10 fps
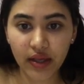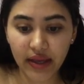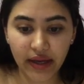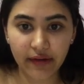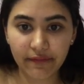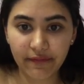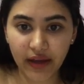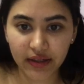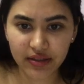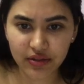8
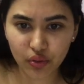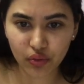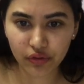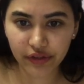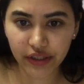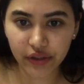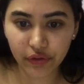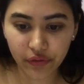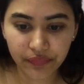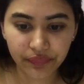factorial.